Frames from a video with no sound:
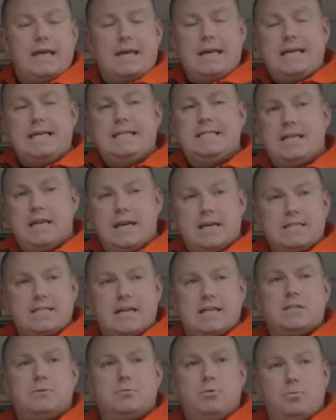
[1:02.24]
easily
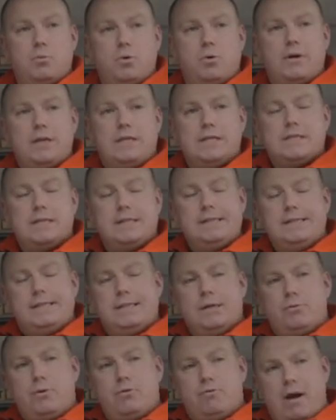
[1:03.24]
accessible point.
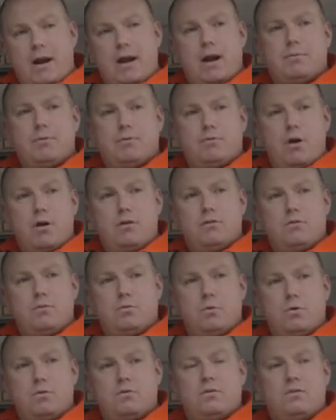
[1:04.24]
We ran up the road
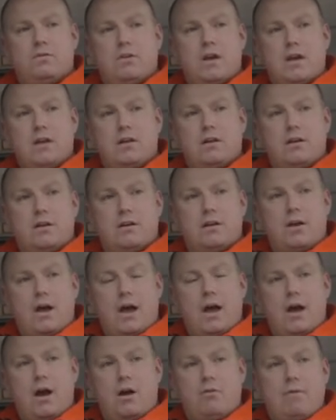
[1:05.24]
towards the scene, and
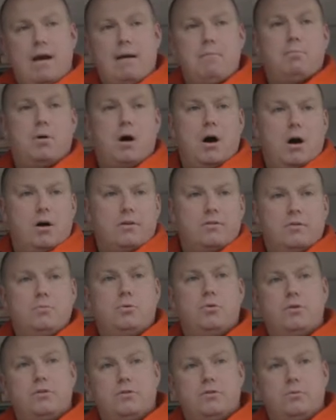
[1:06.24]
I ran past the
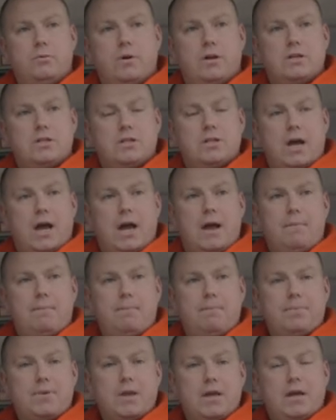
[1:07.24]
point at which
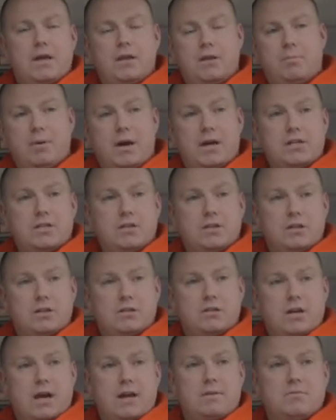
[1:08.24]
the
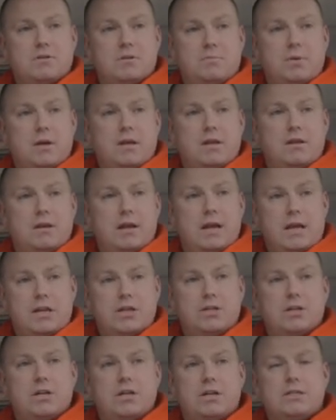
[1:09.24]
patient, James, had been
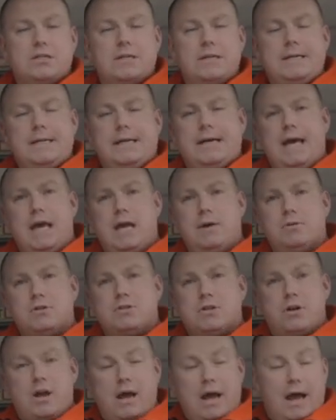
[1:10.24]
injured. He
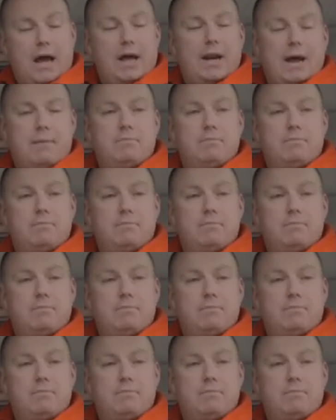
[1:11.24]
was on an